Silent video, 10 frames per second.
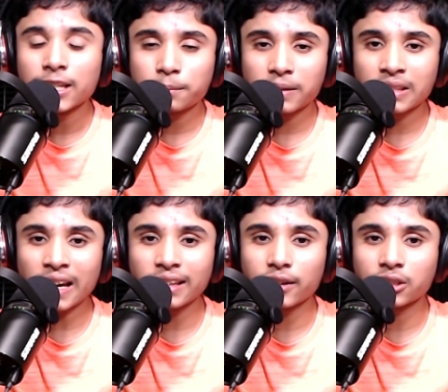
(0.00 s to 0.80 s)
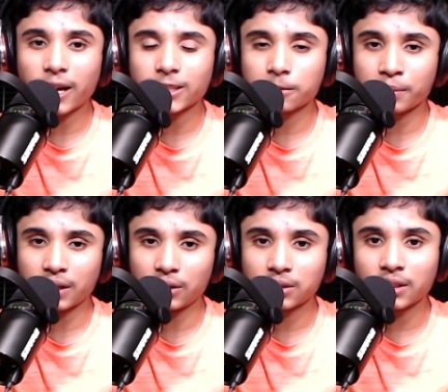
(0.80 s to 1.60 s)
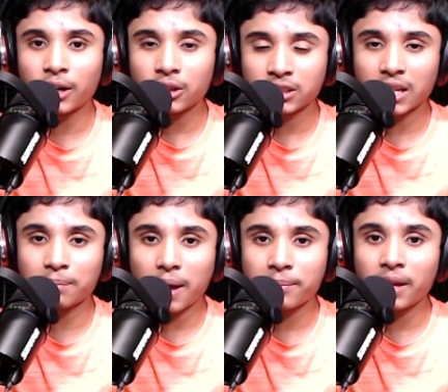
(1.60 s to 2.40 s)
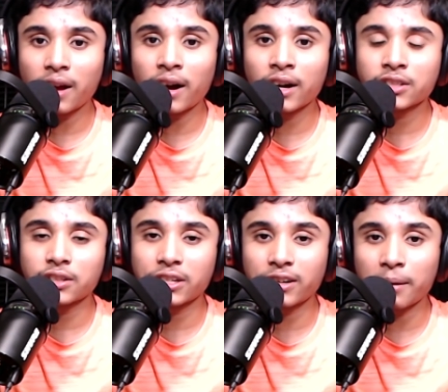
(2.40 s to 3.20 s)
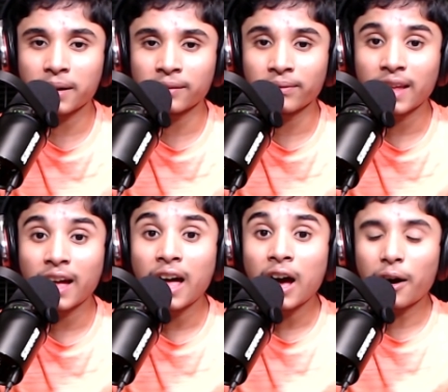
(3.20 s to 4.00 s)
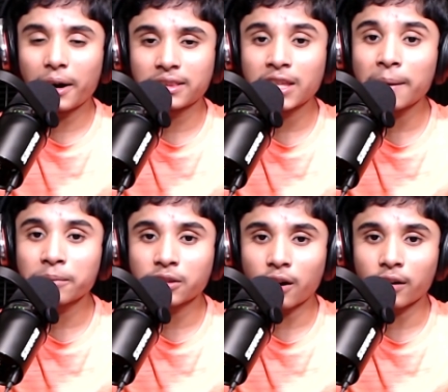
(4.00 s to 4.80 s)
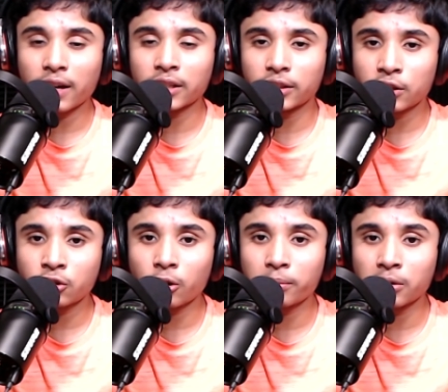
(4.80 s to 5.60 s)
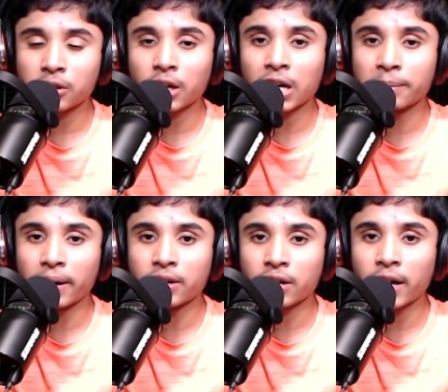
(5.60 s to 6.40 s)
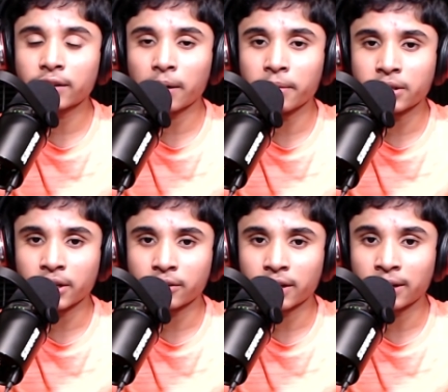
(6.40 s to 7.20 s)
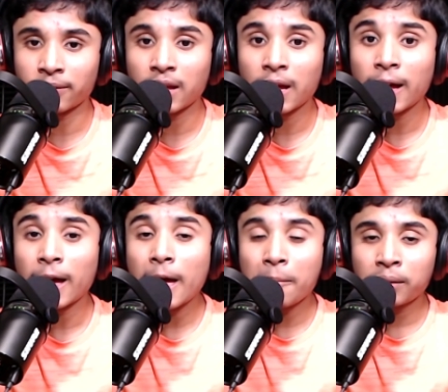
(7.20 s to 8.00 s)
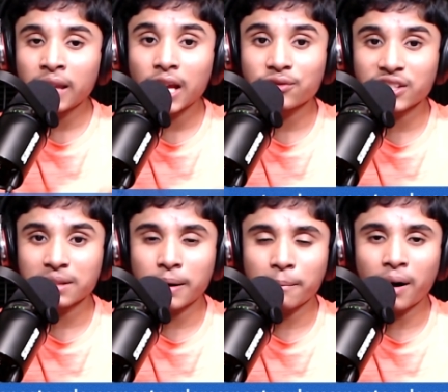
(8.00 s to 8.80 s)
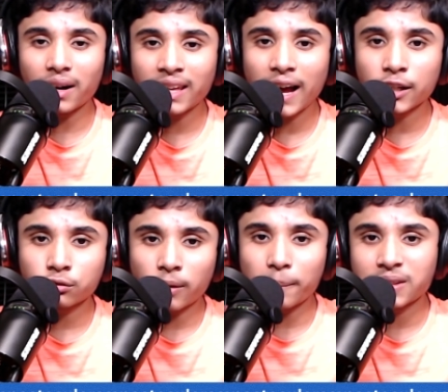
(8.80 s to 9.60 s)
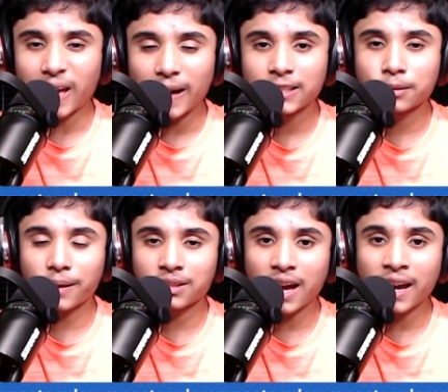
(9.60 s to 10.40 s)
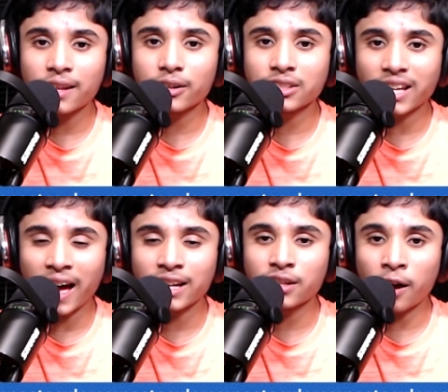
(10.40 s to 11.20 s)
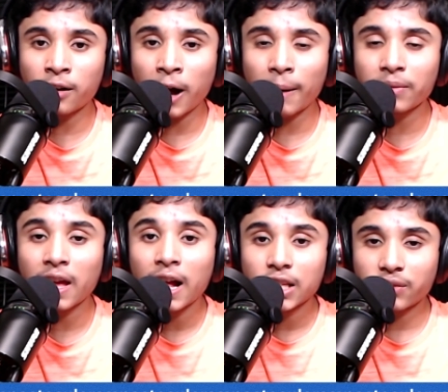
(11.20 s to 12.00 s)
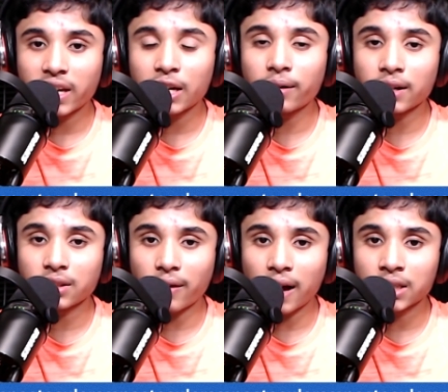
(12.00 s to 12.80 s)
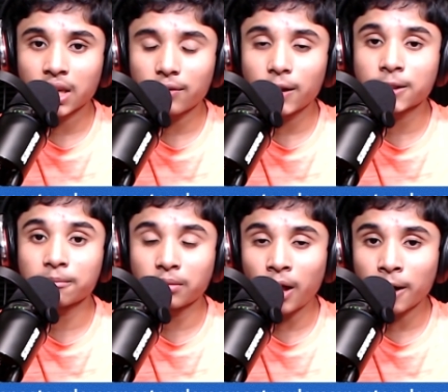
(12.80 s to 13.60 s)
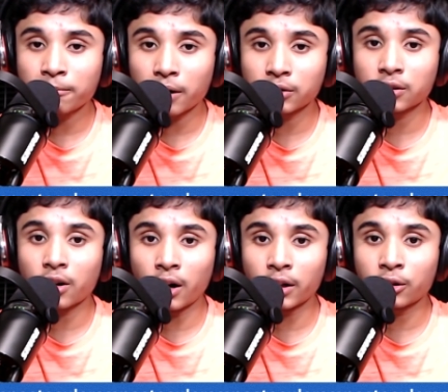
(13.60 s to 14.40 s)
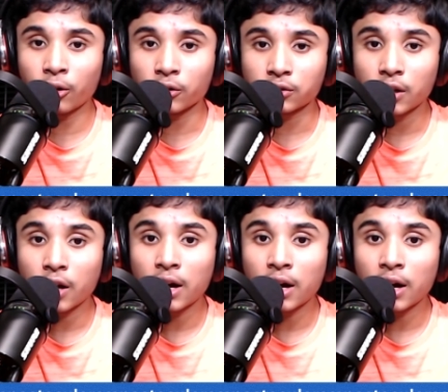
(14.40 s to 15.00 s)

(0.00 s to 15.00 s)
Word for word: Spectacular Science is produced and hosted by me, Akshay J. Raman. Our theme song and additional music are by Chan Ramachandran. Please visit my podcast website, spectacularsci.com, to my interactive activities, blog posts, and articles.